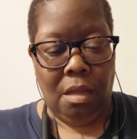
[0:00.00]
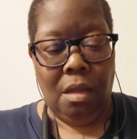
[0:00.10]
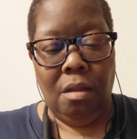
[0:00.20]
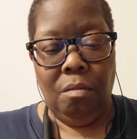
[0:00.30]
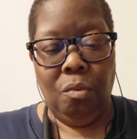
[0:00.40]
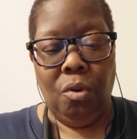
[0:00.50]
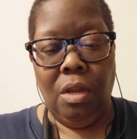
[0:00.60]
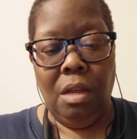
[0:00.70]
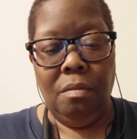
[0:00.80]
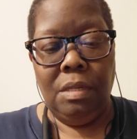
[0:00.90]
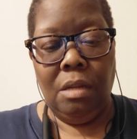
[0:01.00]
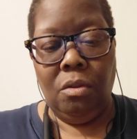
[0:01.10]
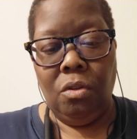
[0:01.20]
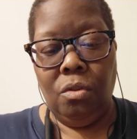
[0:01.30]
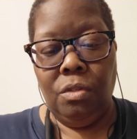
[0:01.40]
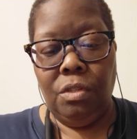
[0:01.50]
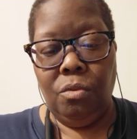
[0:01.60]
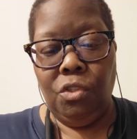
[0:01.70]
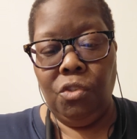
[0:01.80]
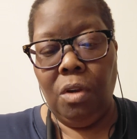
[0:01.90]
And perhaps I'll
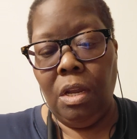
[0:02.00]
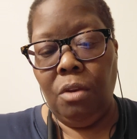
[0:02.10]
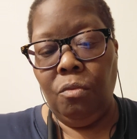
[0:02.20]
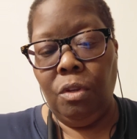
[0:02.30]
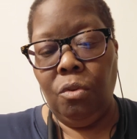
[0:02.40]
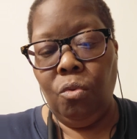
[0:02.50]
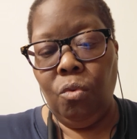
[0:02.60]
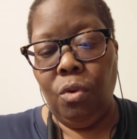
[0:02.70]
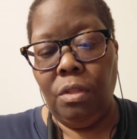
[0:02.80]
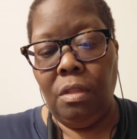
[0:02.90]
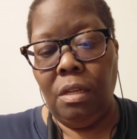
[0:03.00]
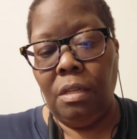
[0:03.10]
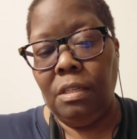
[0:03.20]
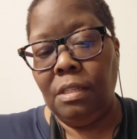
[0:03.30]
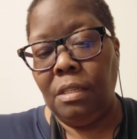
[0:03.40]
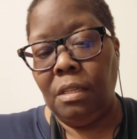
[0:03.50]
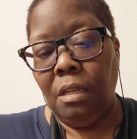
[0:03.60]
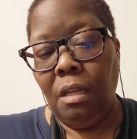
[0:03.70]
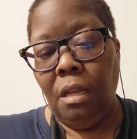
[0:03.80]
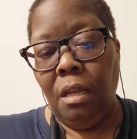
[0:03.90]
also try and record this
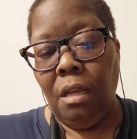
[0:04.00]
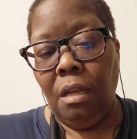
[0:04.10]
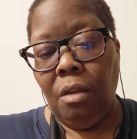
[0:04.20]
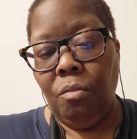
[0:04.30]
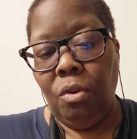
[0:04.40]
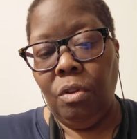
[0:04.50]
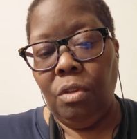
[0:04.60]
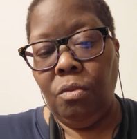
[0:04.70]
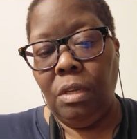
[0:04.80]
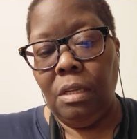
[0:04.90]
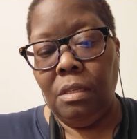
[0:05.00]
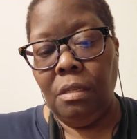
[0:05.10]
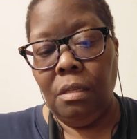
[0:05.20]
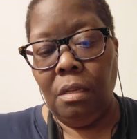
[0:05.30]
where you can